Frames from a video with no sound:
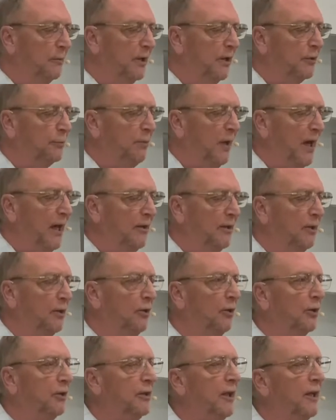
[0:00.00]
And as Pilate
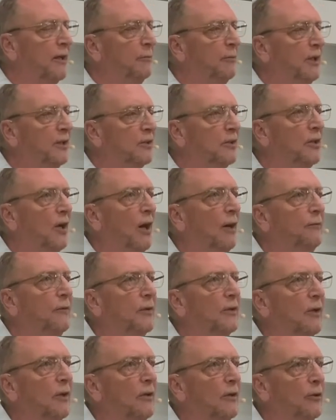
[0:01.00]
looked at him, he
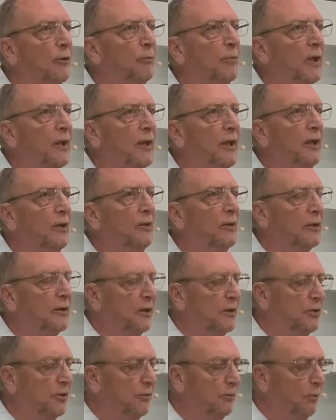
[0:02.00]
softened a little bit. He looked
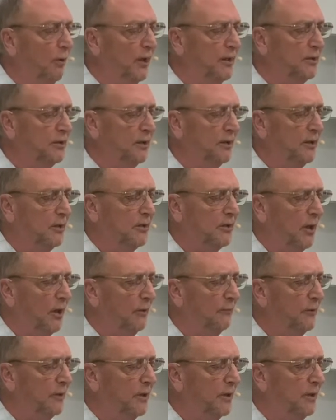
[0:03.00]
at Christ, and he
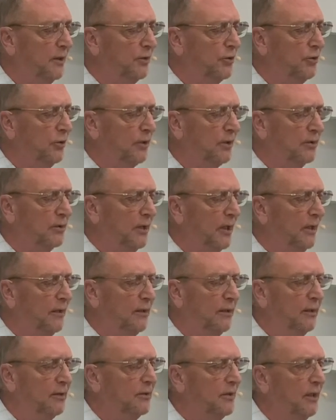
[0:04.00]
softened, and he shook his head,
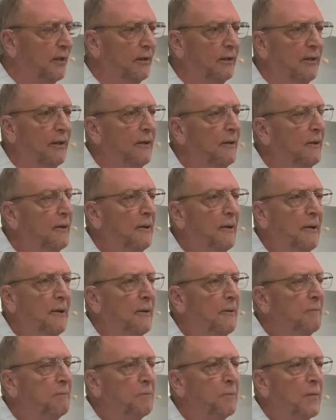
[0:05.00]
and he said,
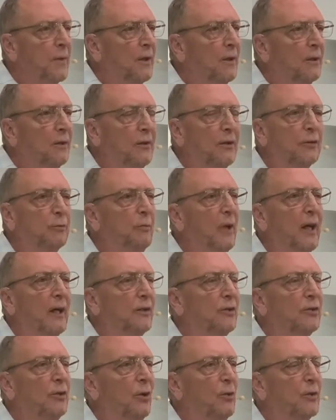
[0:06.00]
This man
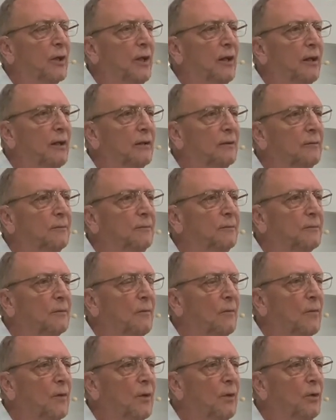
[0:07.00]
is no king
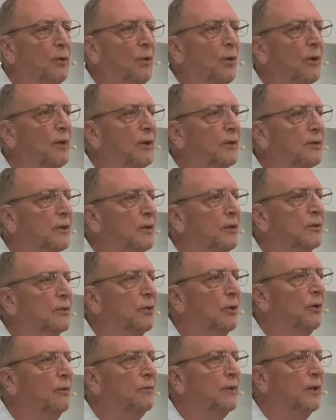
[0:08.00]
nor does he
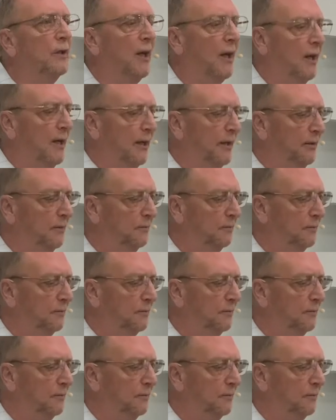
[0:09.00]
deserve to die.